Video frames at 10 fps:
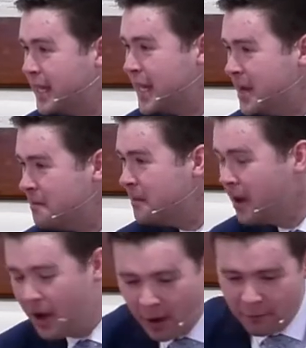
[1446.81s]
name
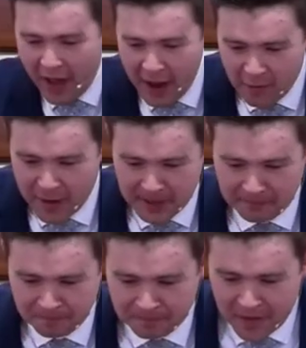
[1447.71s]
of Irene.
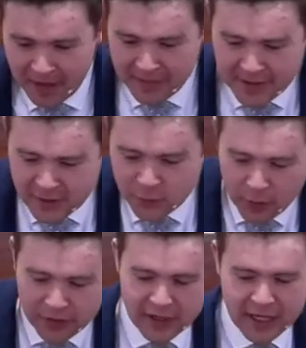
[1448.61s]
And this is
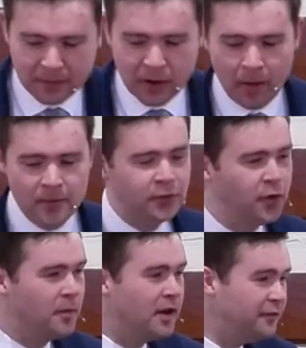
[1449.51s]
where the name comes
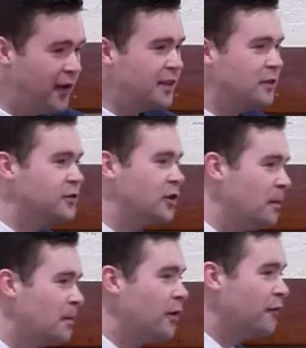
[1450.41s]
from. And in fact, there's a
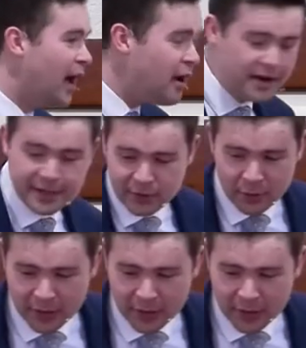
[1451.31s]
number of Irenes who are